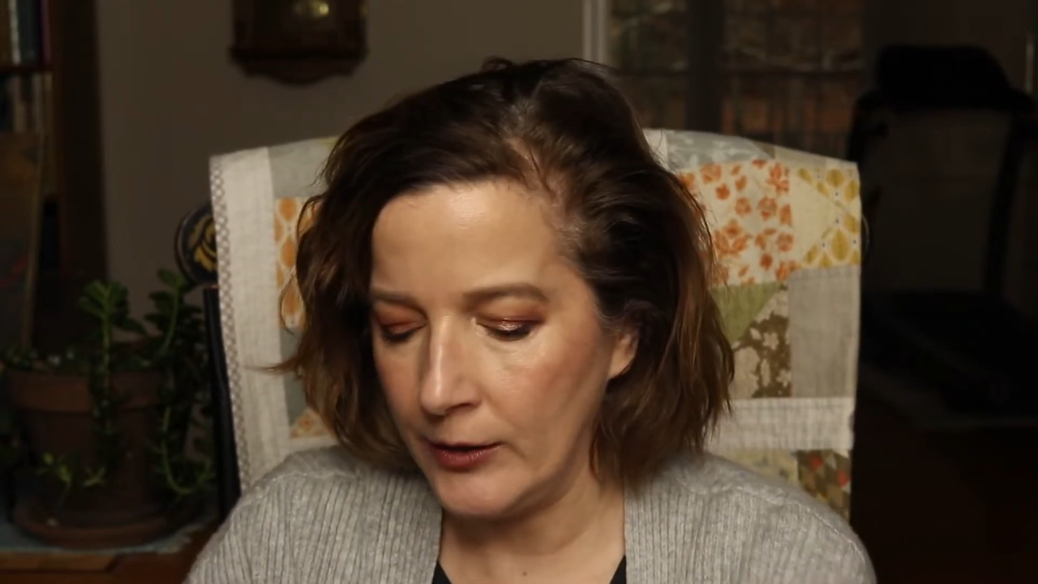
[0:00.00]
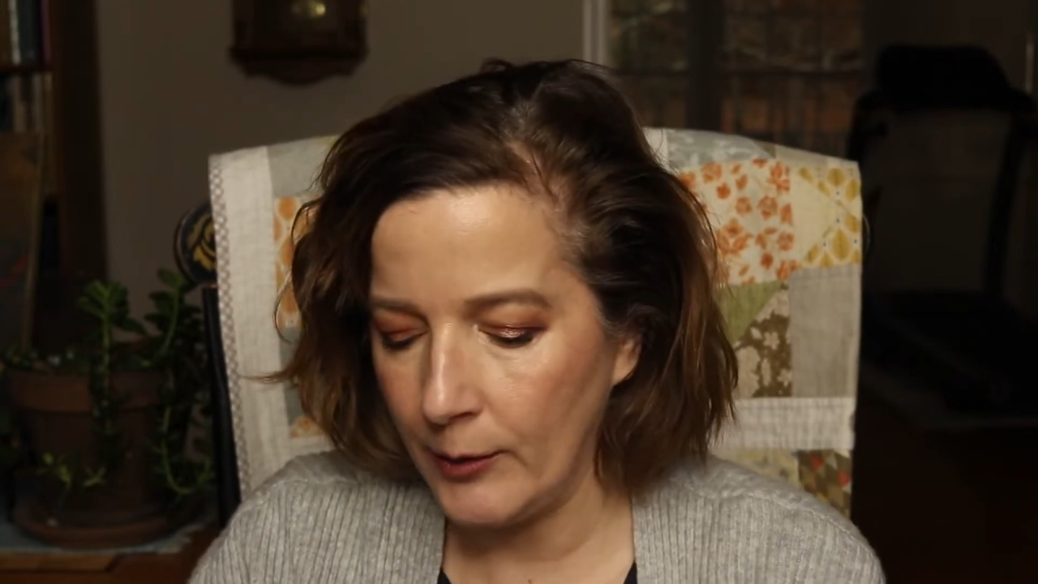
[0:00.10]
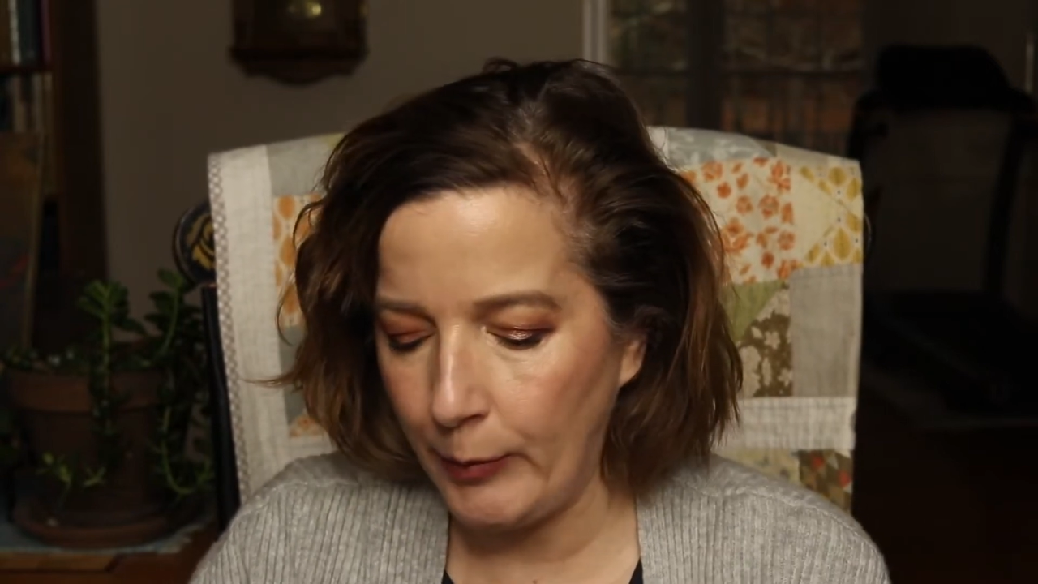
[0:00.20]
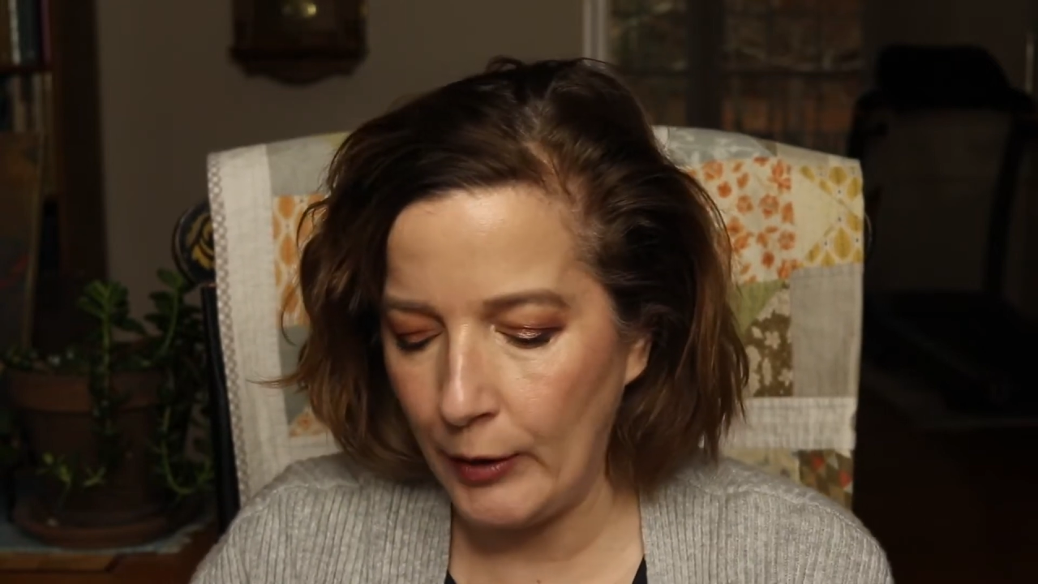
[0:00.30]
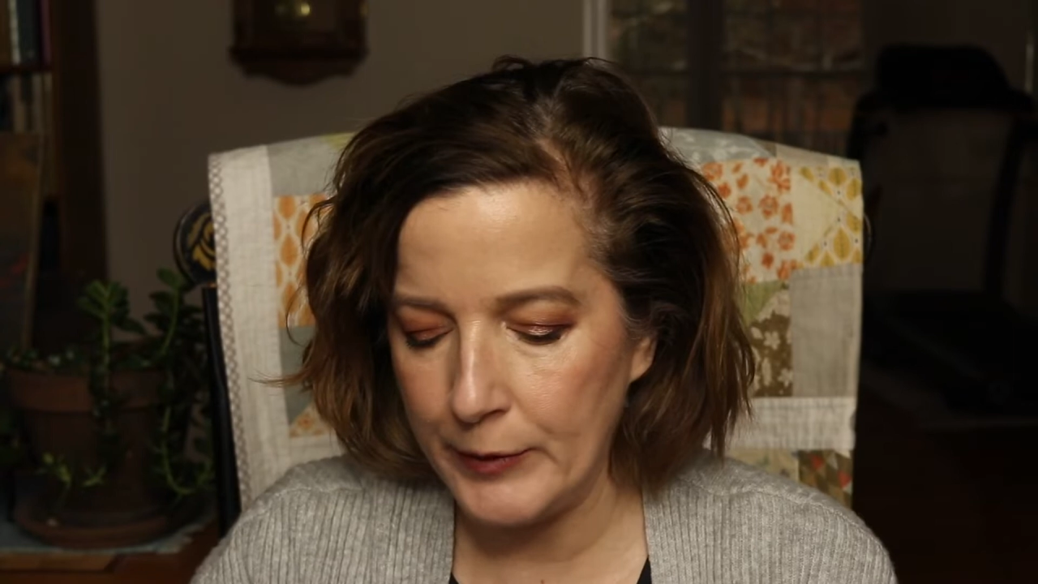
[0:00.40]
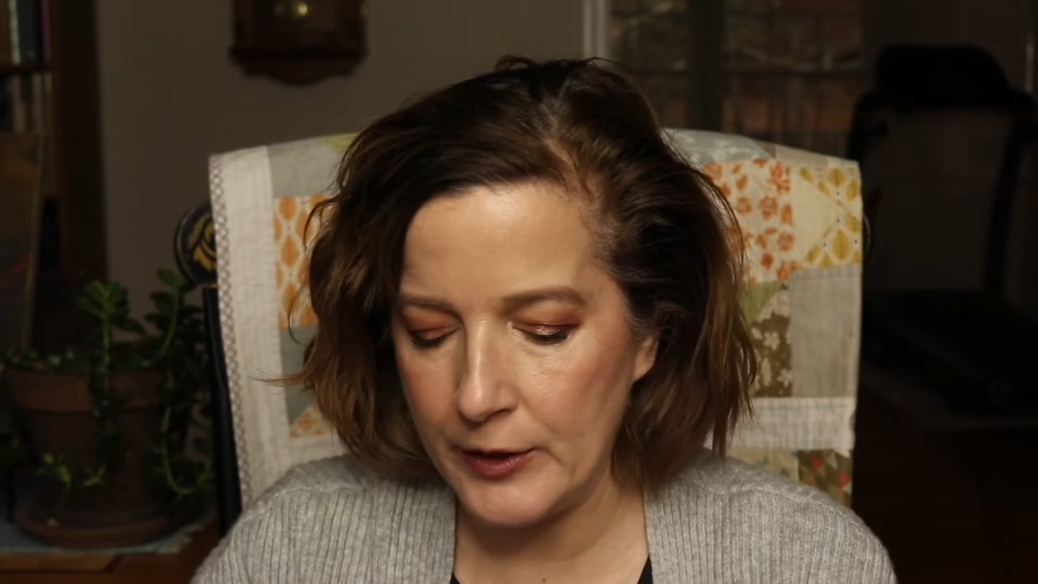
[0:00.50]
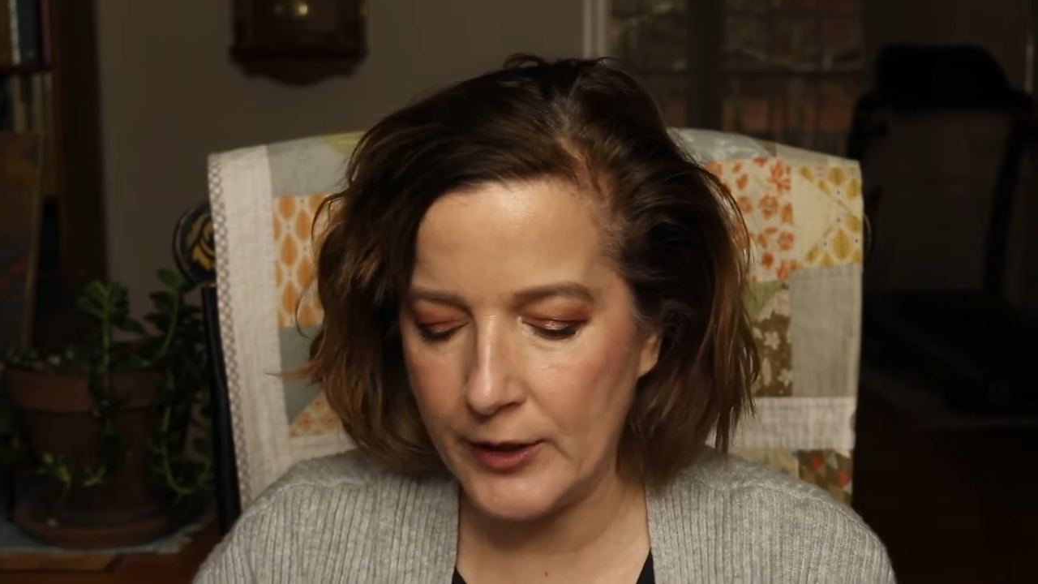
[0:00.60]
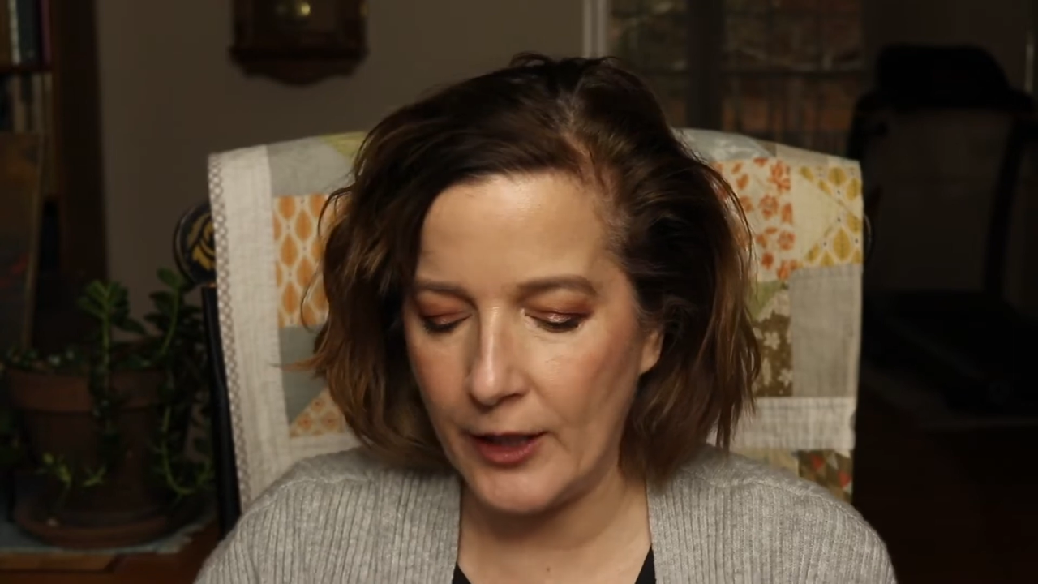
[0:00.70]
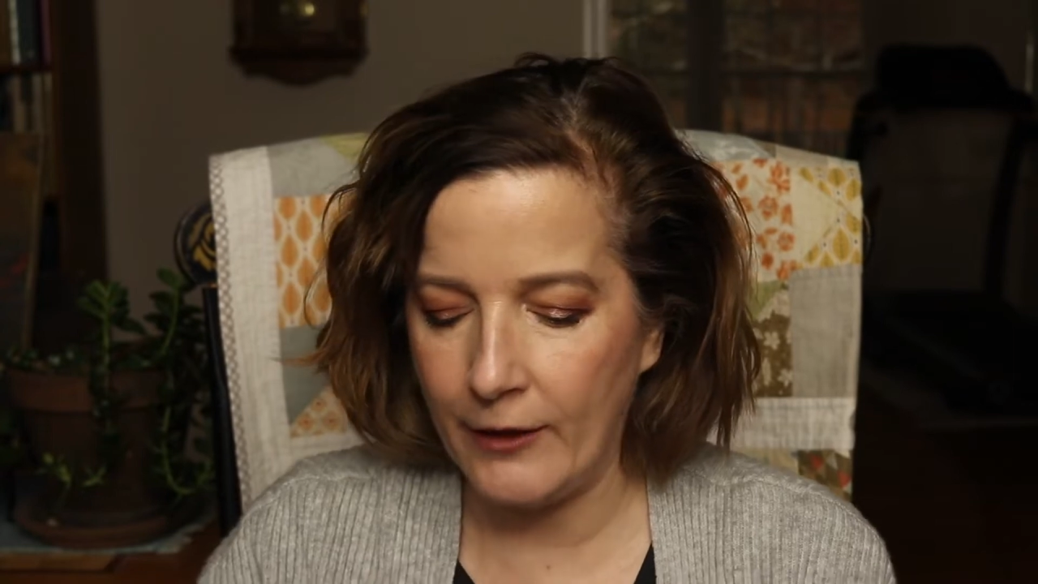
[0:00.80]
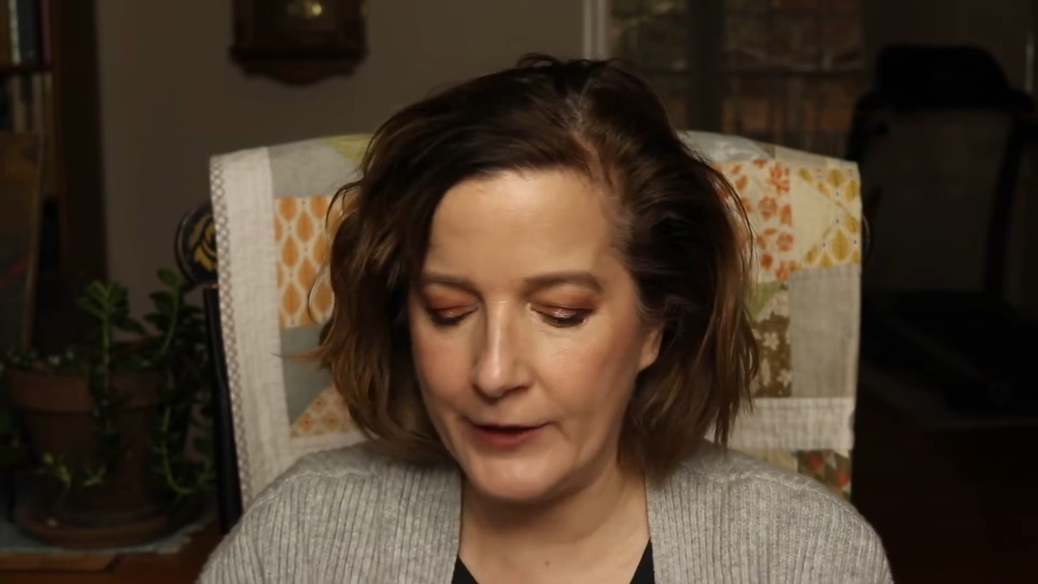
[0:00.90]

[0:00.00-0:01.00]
The purpose of